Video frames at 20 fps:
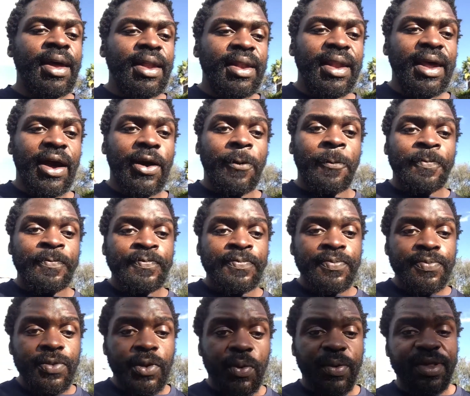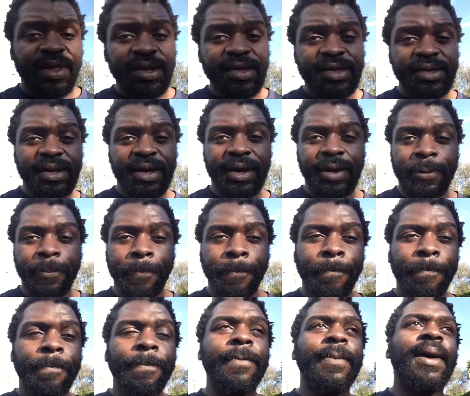Now, with this thing,
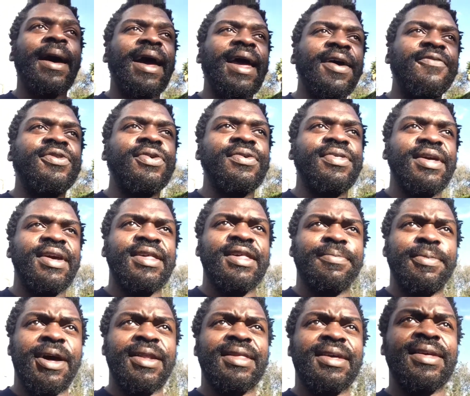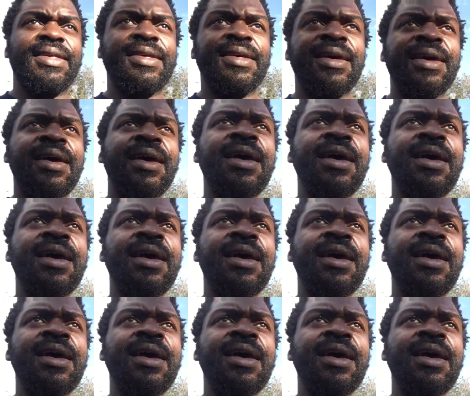I have two things about this.